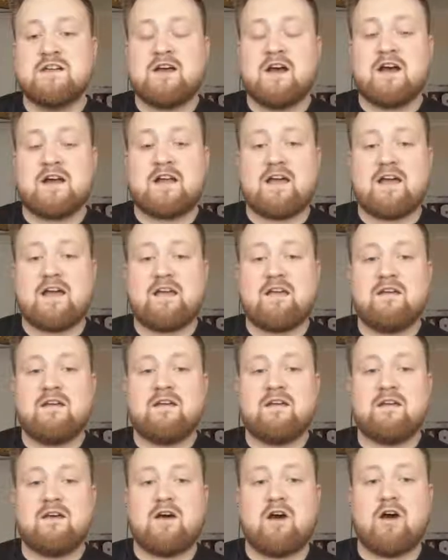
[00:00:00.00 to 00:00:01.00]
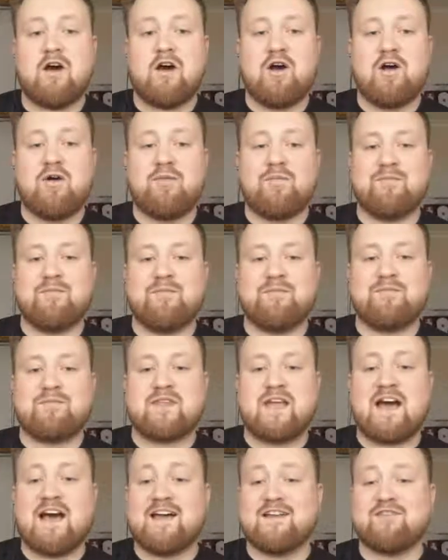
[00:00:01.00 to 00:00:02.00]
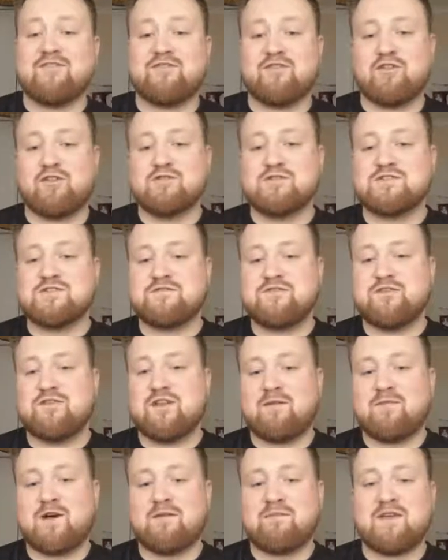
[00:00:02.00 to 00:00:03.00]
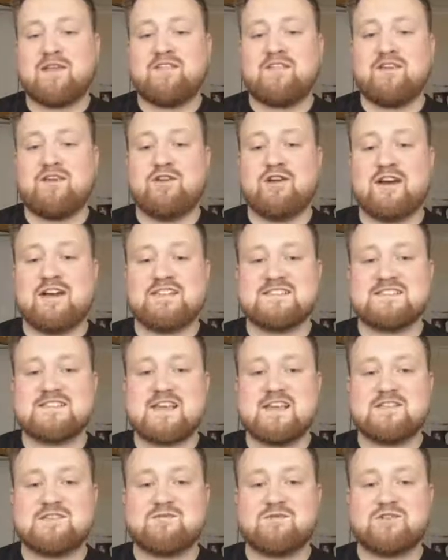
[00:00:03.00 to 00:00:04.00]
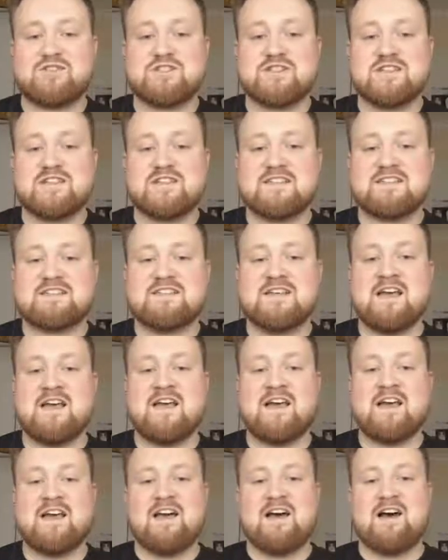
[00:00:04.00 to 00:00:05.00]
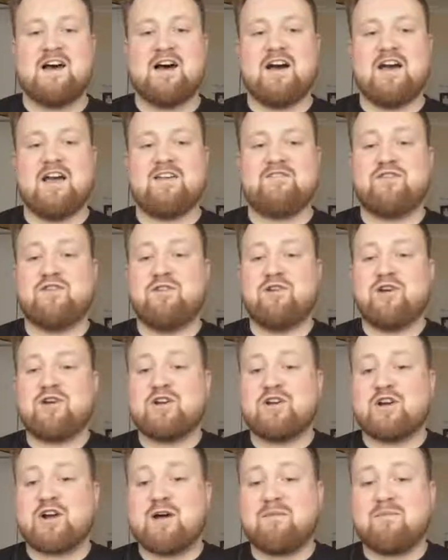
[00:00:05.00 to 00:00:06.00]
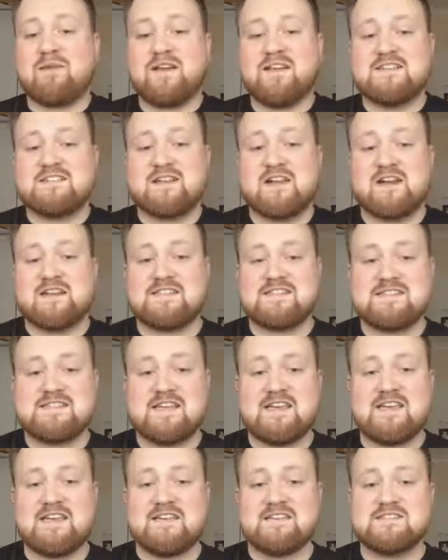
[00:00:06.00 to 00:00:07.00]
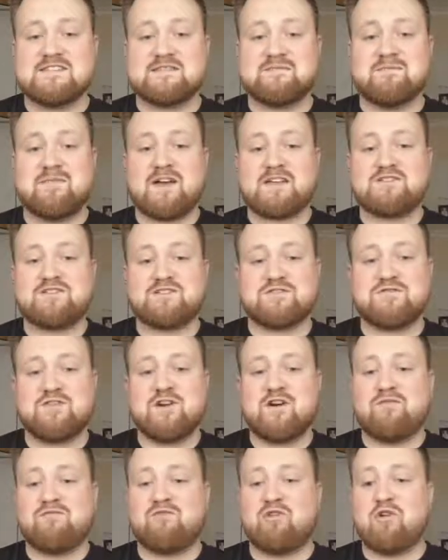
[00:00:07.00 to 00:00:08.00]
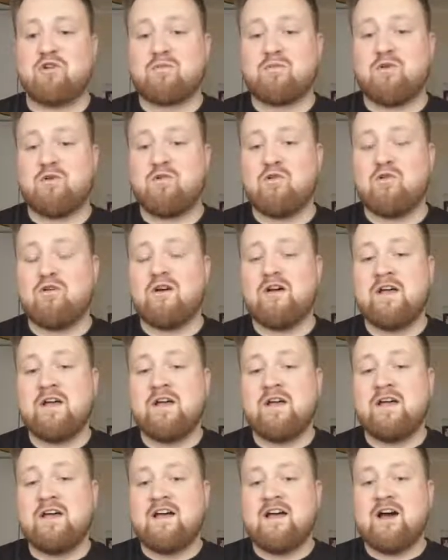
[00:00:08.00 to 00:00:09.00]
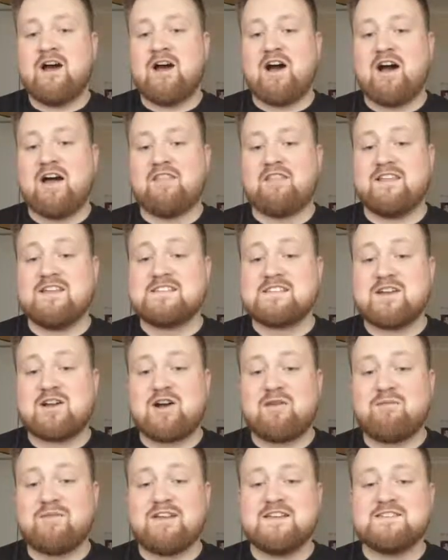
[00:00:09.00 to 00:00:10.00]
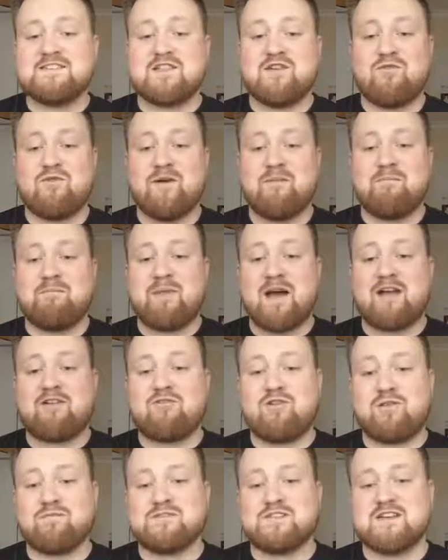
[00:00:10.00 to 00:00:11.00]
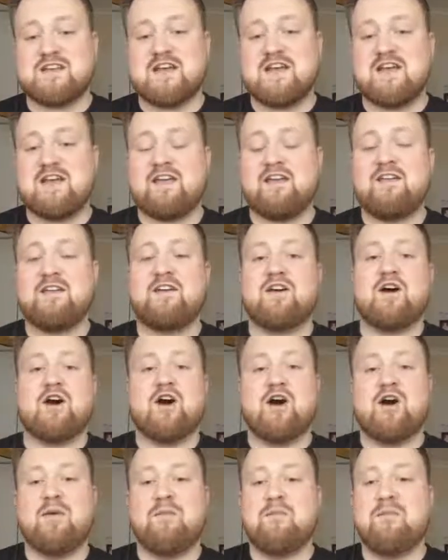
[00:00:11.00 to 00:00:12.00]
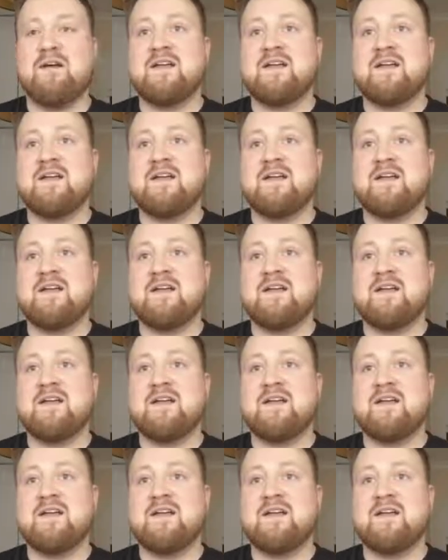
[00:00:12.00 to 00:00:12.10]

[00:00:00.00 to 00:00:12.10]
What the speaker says: Okay, and for those of you that might be in the United States watching this, if you look at companies like Sears, Mattress Firm, Rockport, these are companies that went bankrupt. Okay, and